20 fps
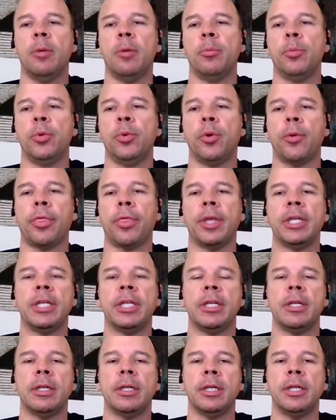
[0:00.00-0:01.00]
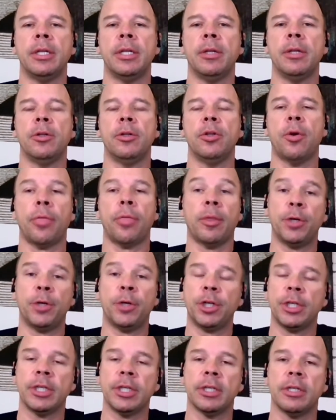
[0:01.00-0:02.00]
both in North
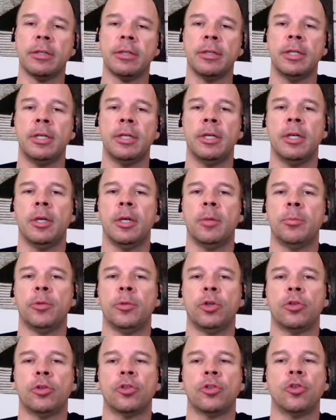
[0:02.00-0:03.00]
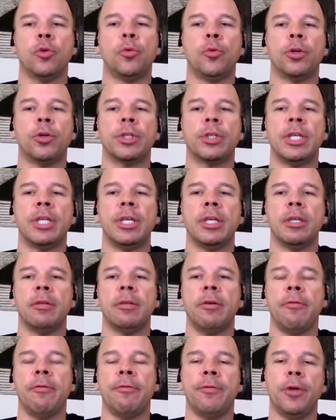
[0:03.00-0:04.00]
America, but also
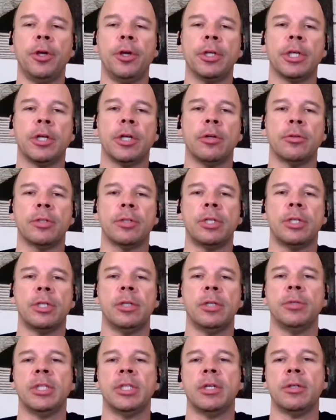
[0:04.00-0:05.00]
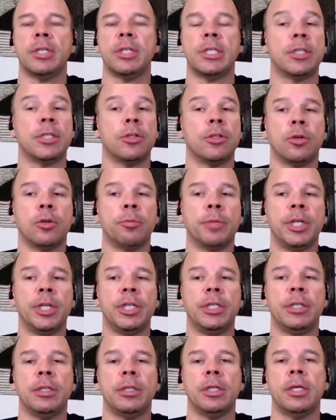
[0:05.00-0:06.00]
working very closely with our sister
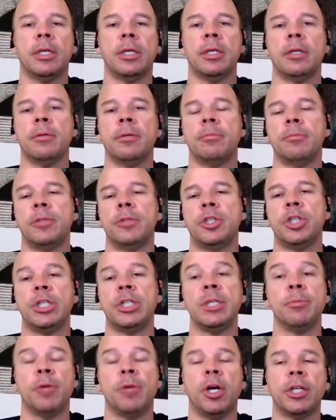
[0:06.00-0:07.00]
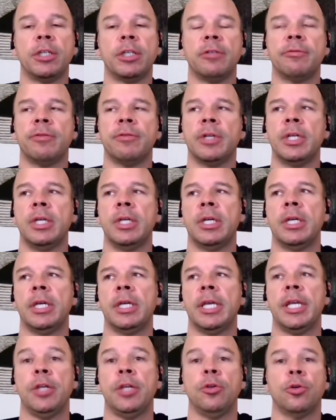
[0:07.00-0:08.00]
company, GT Motive,
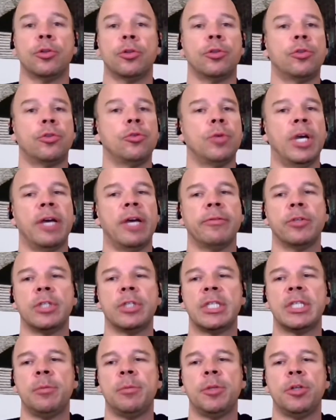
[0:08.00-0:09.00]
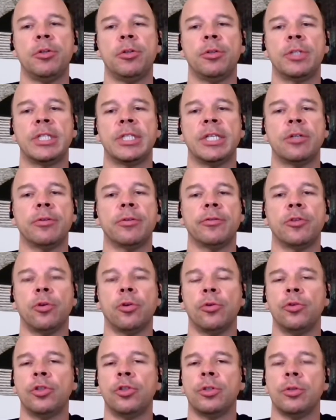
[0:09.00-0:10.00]
in order to have a similar set of
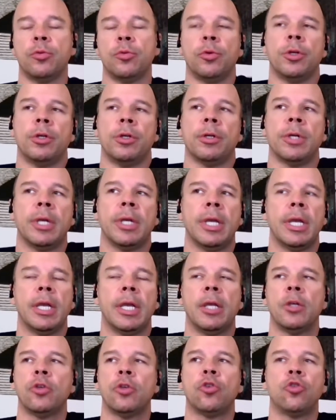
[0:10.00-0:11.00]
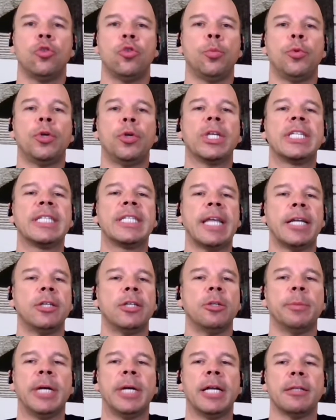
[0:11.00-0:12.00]
solutions. We're super
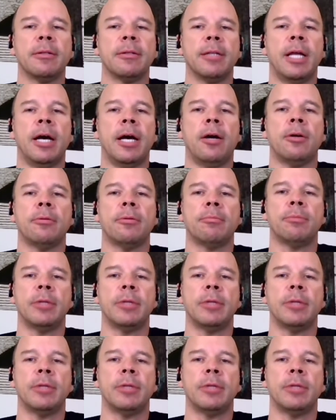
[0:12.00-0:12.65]
excited about our